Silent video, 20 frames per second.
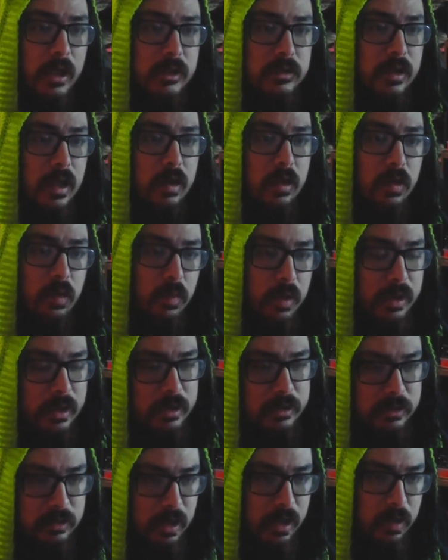So I don't know why they
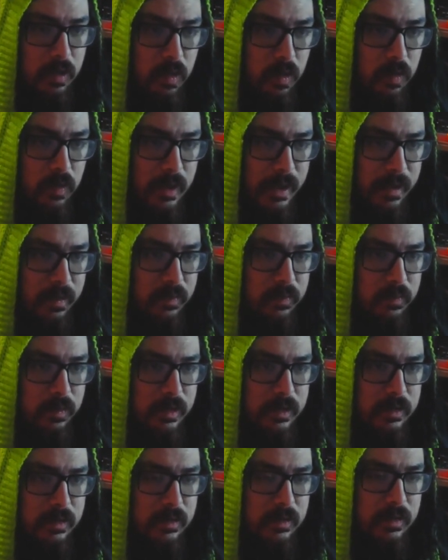try to go like with,
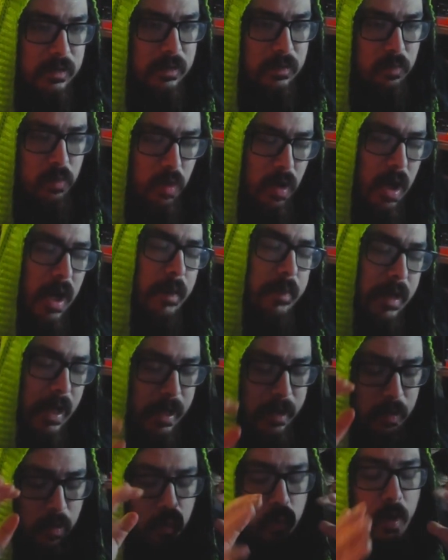well, I mean, I
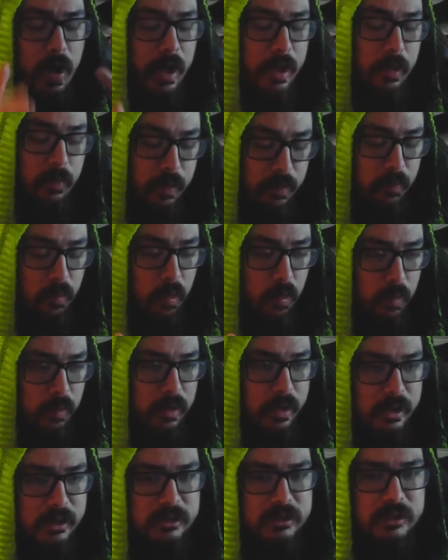know why they went more
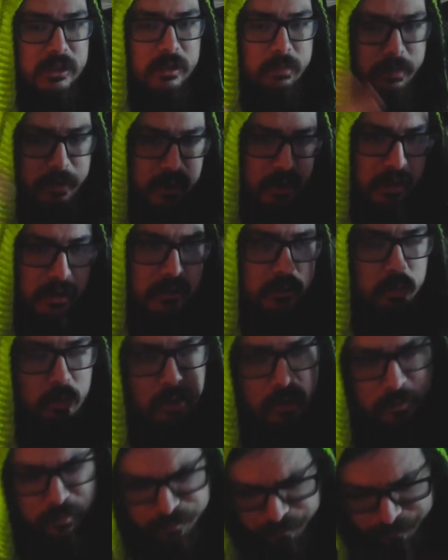realistic, because,
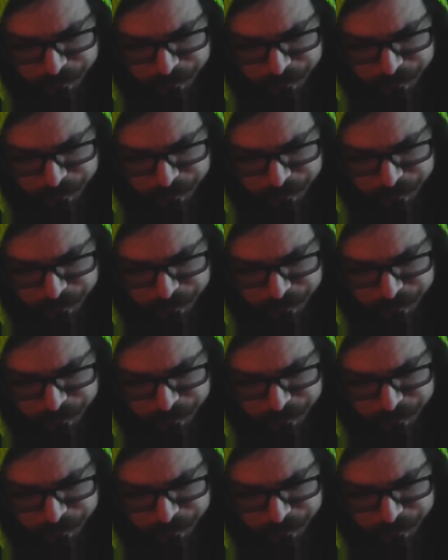well,